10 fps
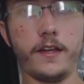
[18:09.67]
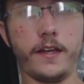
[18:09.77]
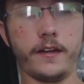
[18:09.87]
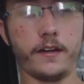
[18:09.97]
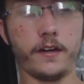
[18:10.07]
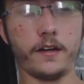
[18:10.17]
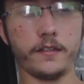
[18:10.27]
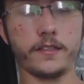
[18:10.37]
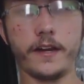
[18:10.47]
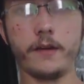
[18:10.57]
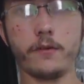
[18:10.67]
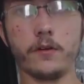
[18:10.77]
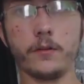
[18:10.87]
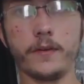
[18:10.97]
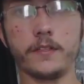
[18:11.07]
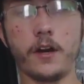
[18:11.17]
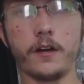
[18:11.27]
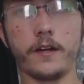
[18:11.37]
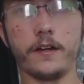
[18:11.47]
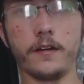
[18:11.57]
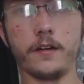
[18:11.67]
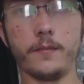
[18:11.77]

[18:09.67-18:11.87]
And uh, today we're going to be talking